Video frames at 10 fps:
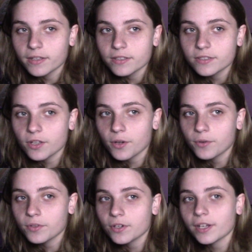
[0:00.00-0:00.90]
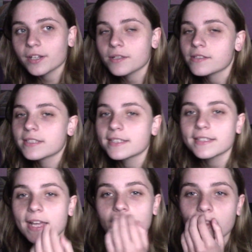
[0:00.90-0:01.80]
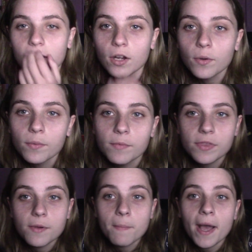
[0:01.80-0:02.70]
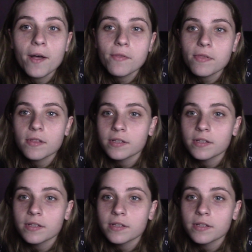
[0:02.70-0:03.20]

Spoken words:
So you're not gonna stand there with your mouth